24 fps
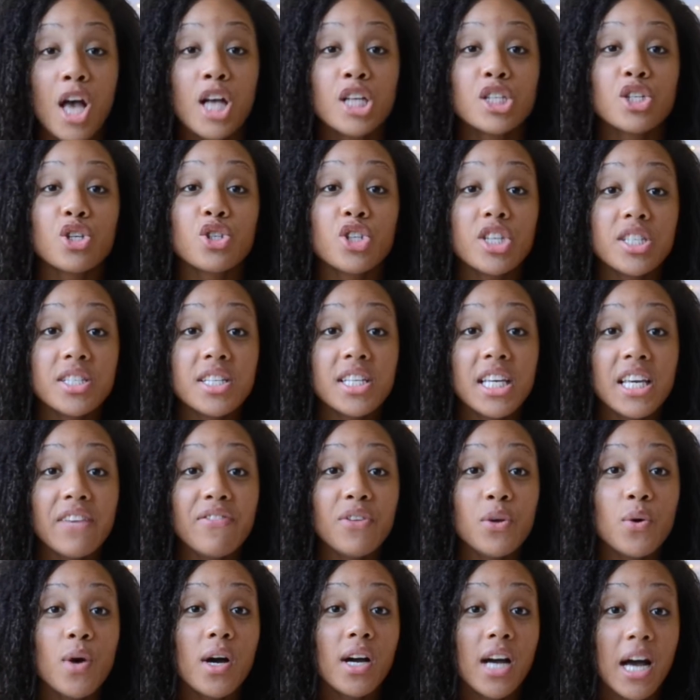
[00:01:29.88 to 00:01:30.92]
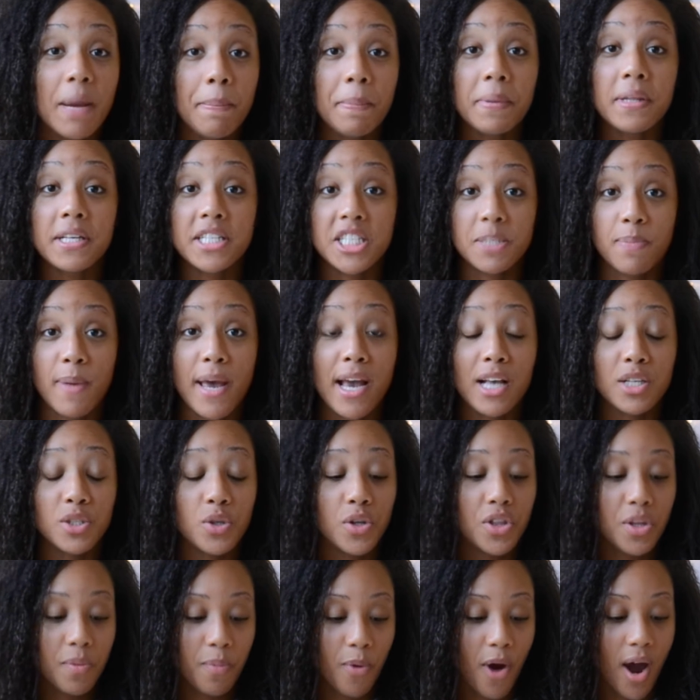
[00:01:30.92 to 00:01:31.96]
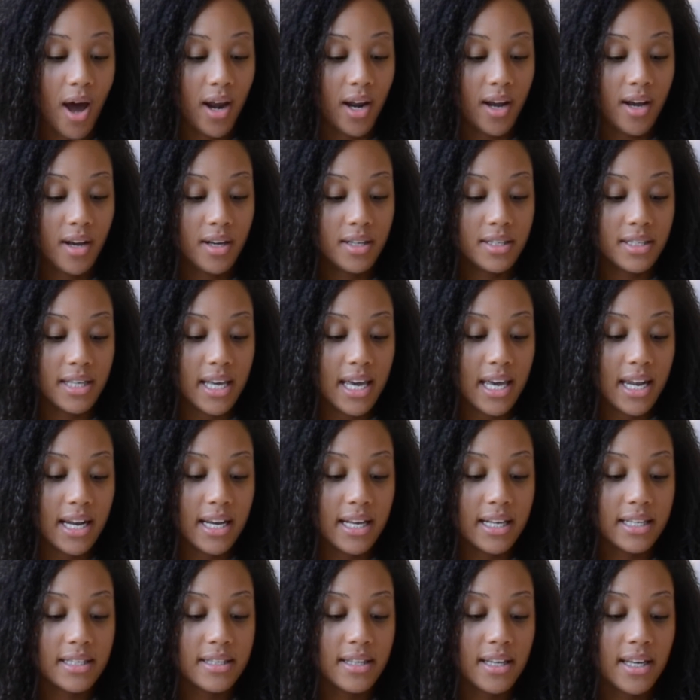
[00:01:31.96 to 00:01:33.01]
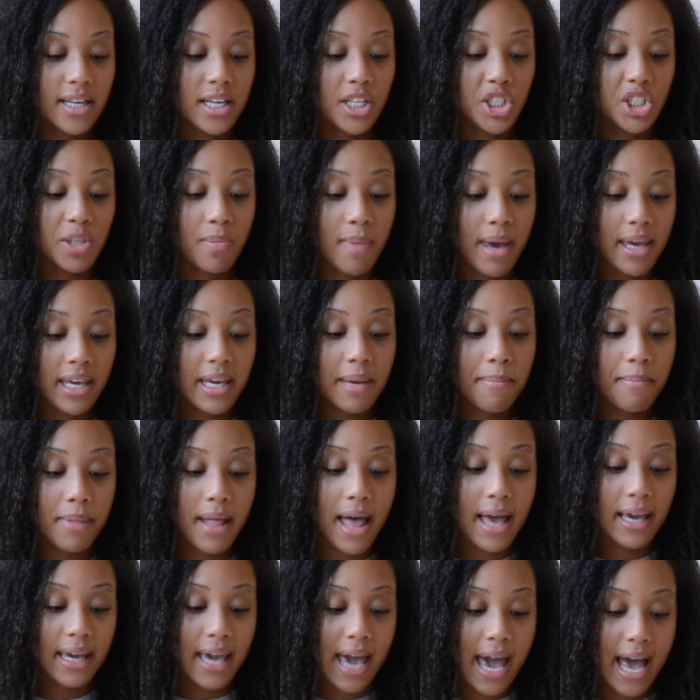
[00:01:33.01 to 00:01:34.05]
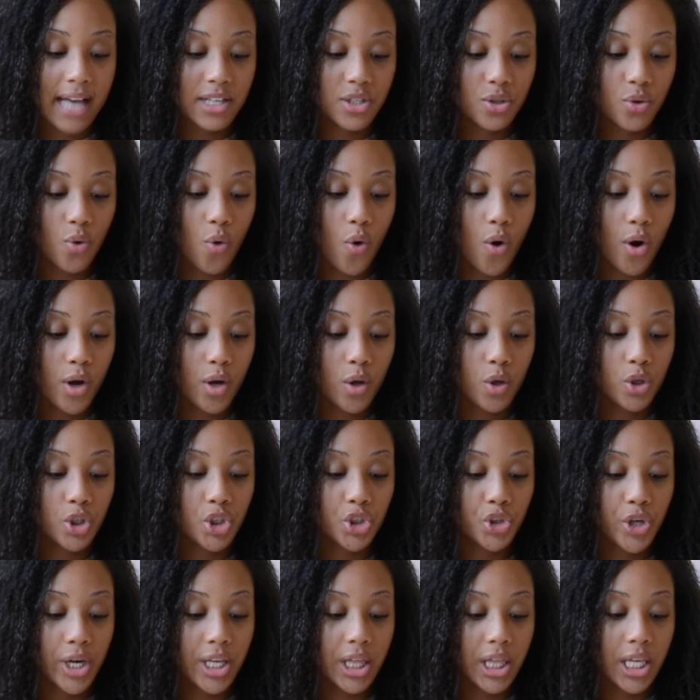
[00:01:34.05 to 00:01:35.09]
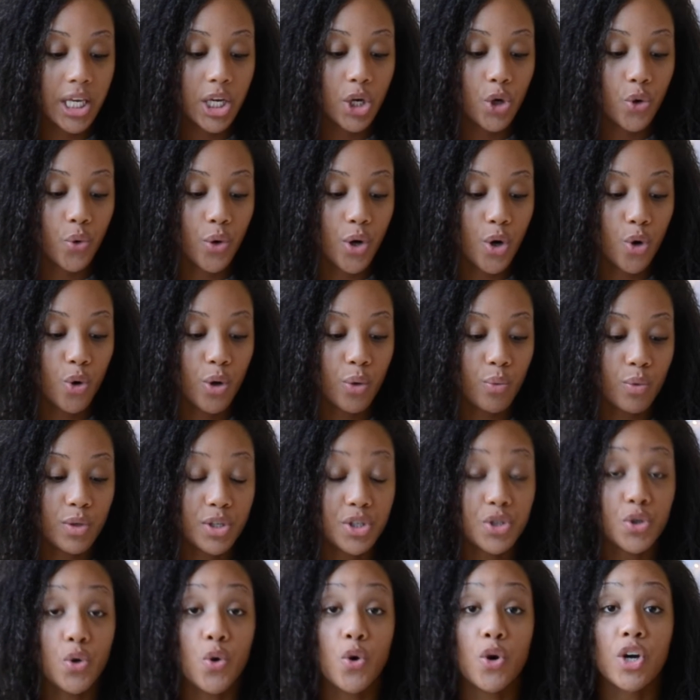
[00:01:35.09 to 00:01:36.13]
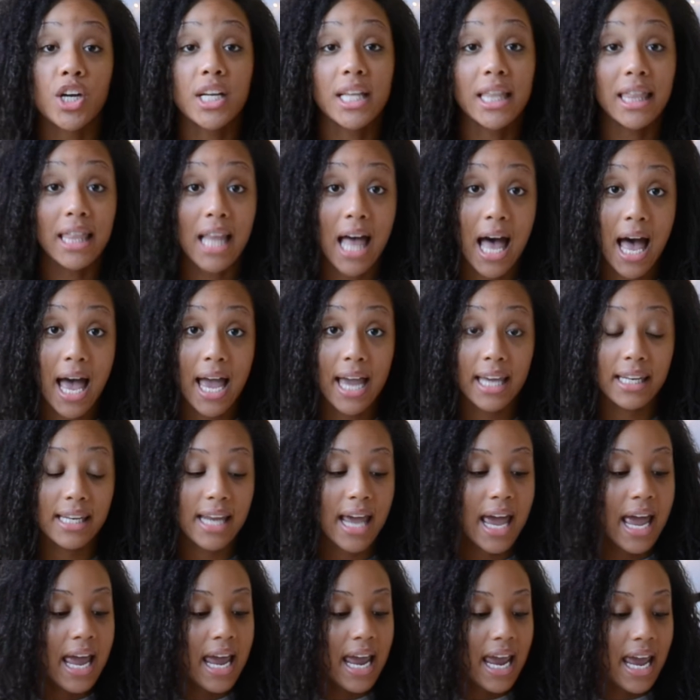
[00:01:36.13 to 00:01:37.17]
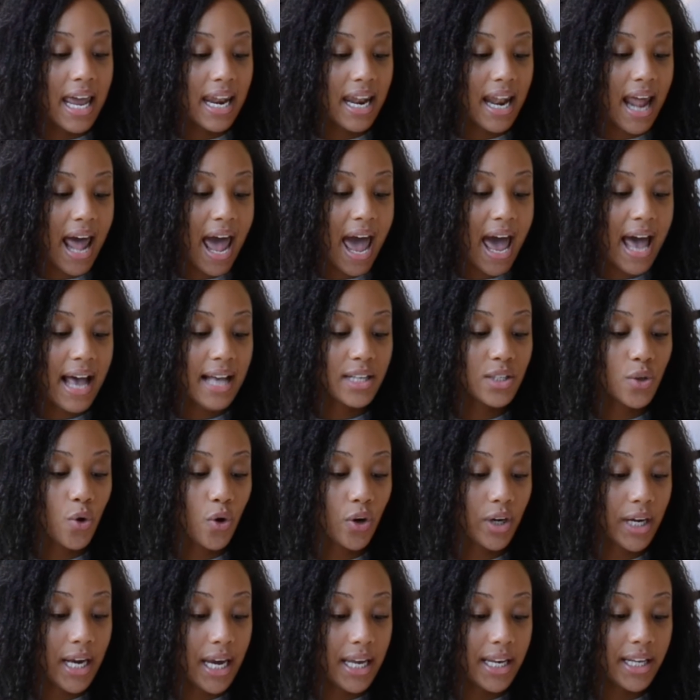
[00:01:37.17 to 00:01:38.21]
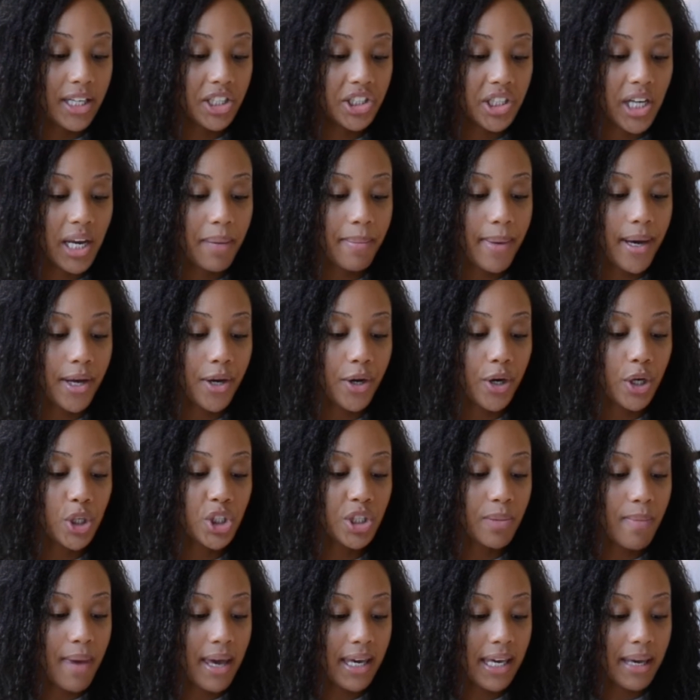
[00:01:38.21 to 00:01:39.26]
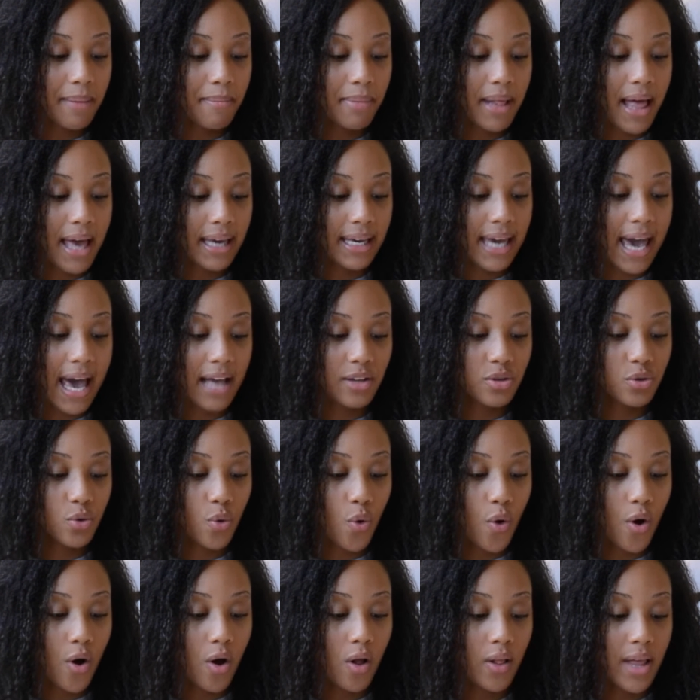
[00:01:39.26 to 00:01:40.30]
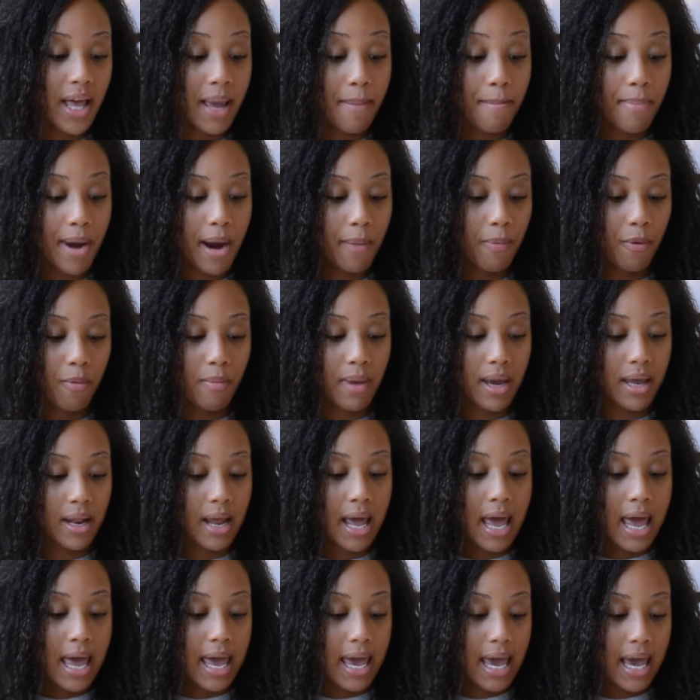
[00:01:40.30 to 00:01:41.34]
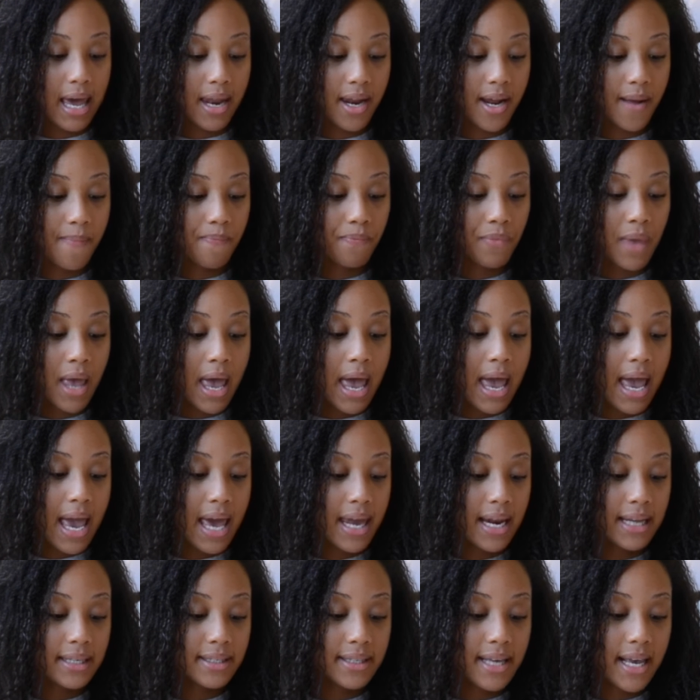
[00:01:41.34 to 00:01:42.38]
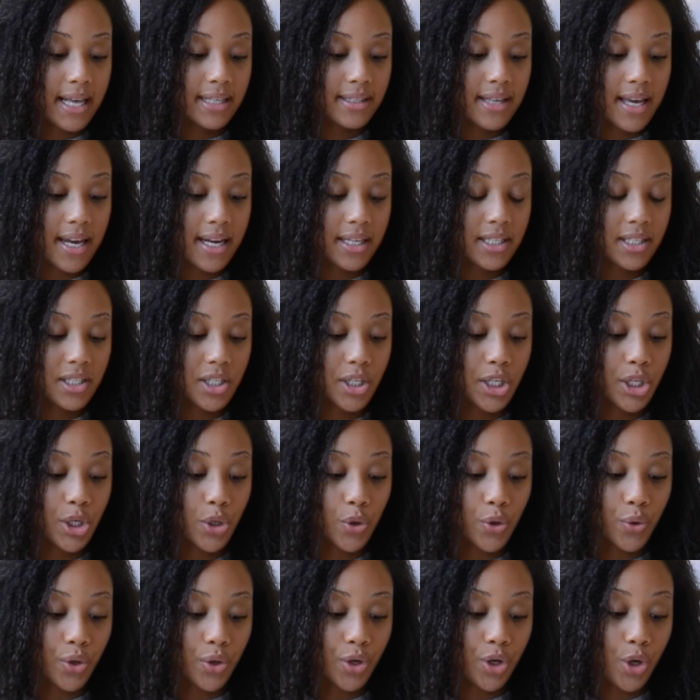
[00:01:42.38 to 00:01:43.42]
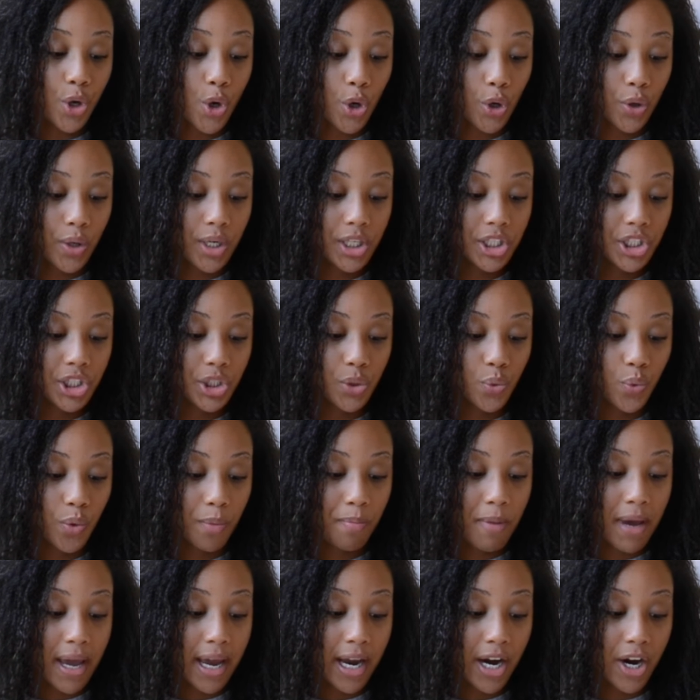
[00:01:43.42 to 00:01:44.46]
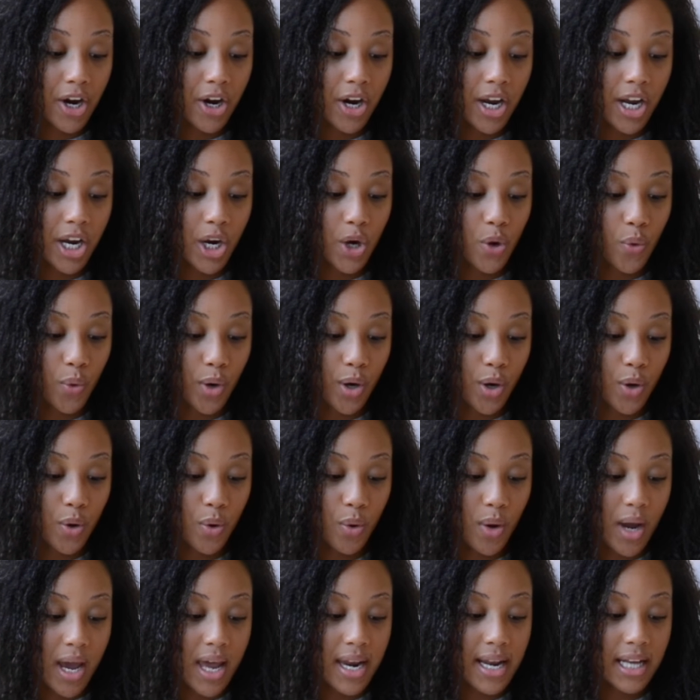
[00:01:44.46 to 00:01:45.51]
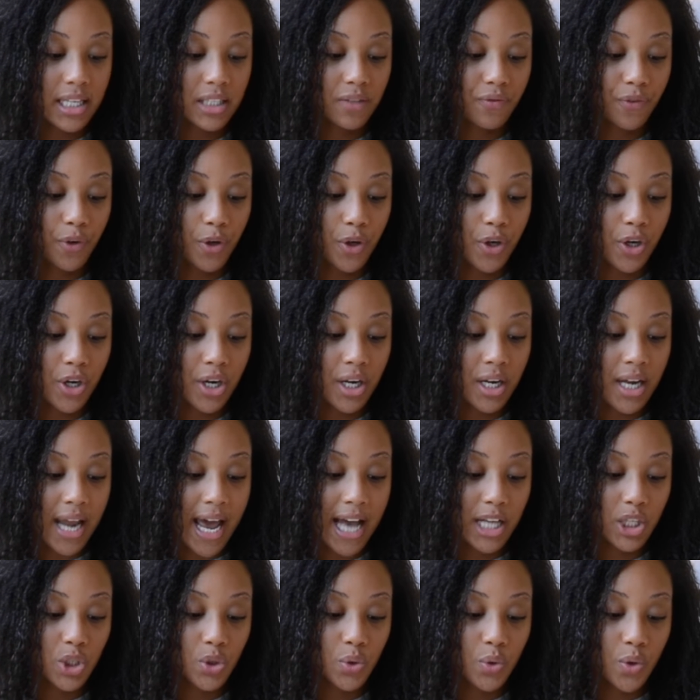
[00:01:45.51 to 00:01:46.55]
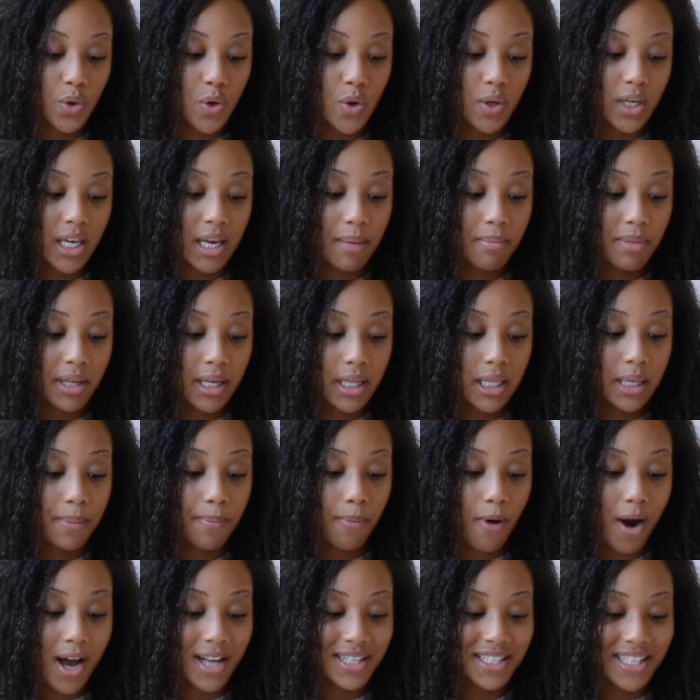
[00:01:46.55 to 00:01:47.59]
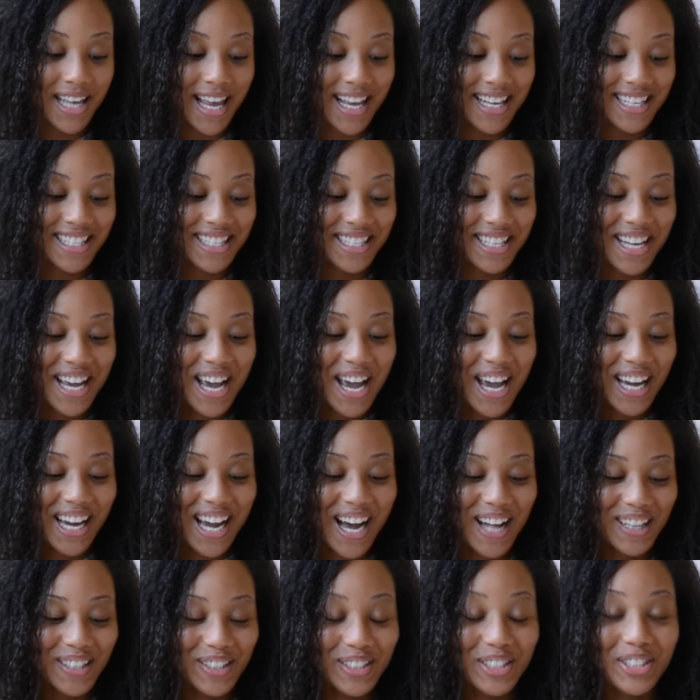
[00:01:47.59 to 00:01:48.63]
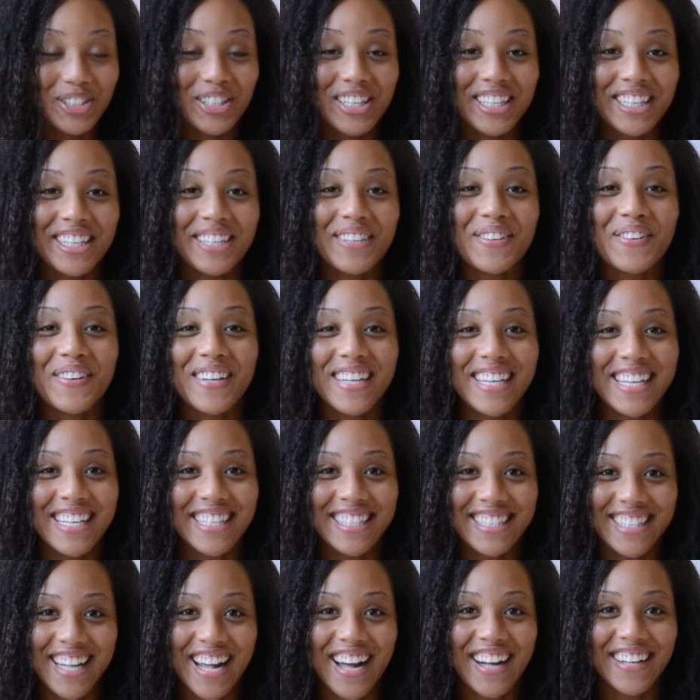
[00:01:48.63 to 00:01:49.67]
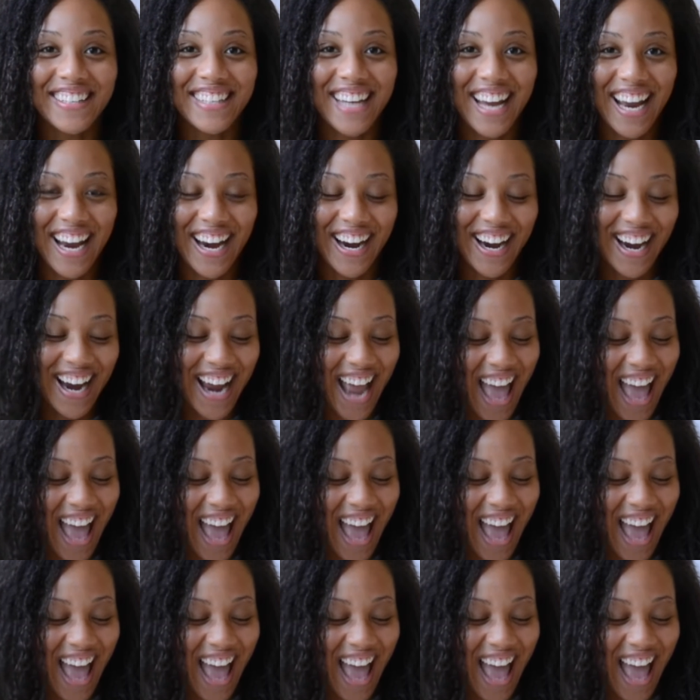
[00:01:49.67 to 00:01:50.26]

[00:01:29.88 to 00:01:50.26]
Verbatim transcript: So just to give you a couple of specs on the products, it is the Jamaican Black Castor Oil Strengthen, Grow, and Restore line. And it has organic shea butter, Jamaican Black Castor Oil, and peppermint in it and it says that it's to nourish, repair, and grow, and it's for natural, chemically processed, color treated, or heat styled hair.